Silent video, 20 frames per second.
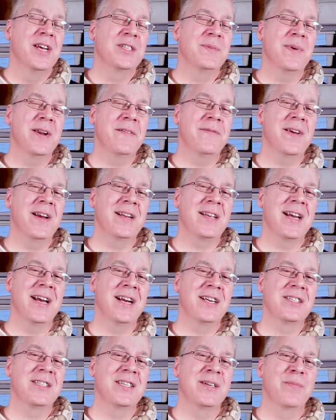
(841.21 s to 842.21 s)
As a matter of fact,
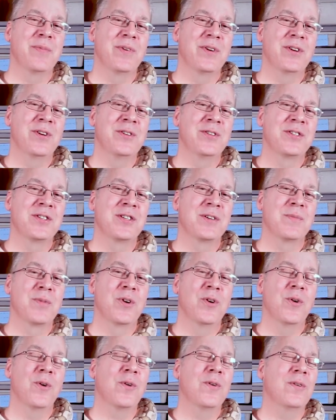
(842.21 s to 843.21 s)
I actually produced
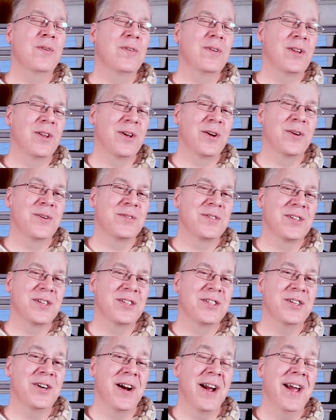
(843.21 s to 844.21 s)
some coral glows
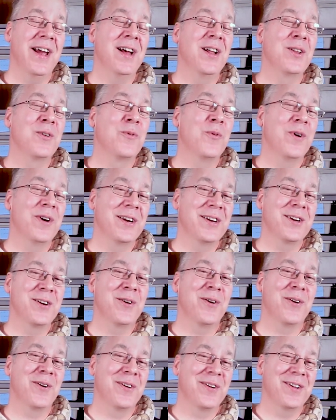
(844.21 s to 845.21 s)
this year. I held one
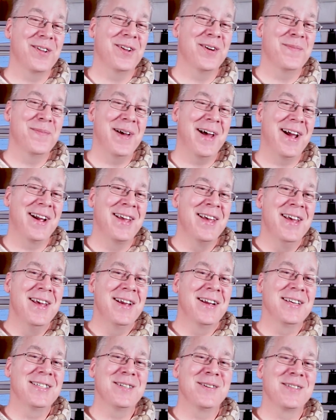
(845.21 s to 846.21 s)
coral glow back
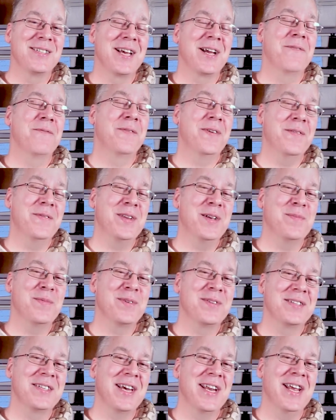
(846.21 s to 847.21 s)
because it was like
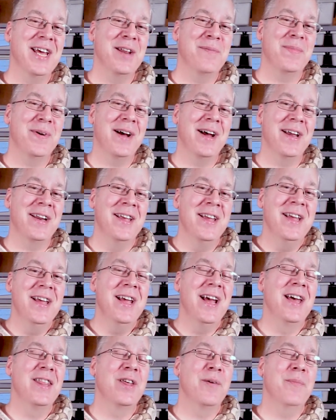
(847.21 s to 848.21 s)
50% het pied,
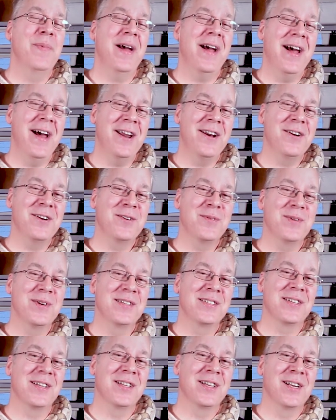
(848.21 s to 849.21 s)
and the pattern pattern
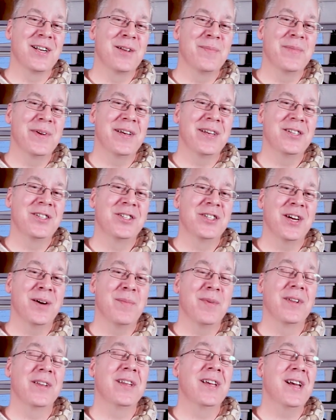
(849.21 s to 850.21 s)
was a little bit
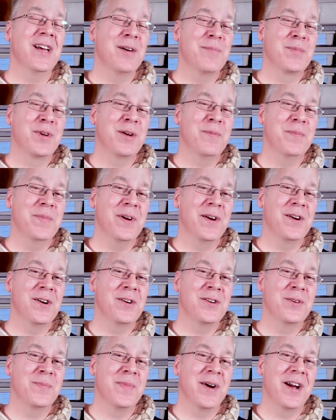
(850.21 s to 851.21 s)
jumbled up
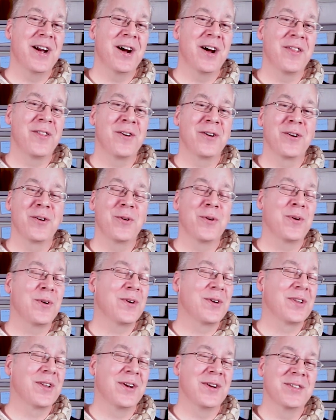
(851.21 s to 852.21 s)
compared to my other
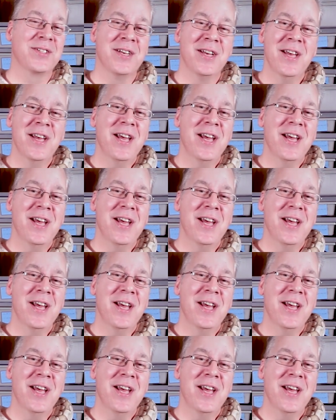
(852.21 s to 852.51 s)
Coroglows.